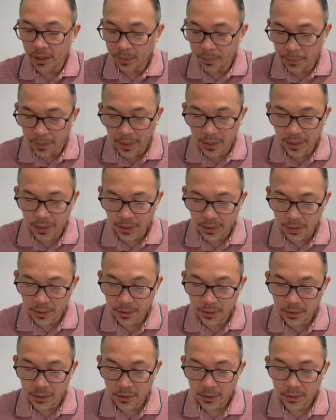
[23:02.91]
pain,
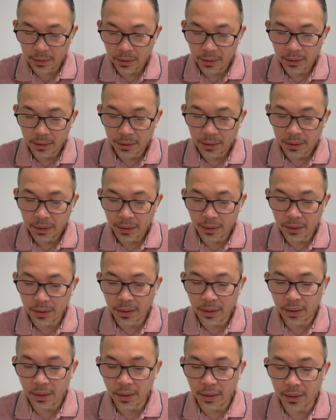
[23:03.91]

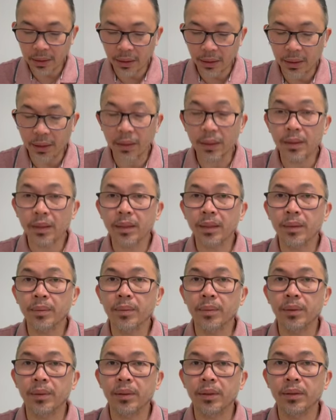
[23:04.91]
they get
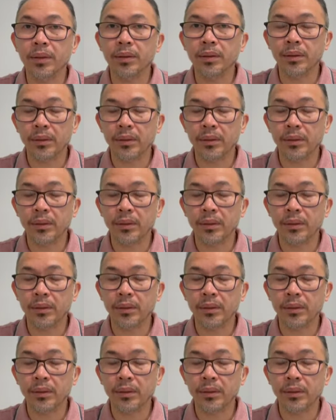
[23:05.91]
irritable,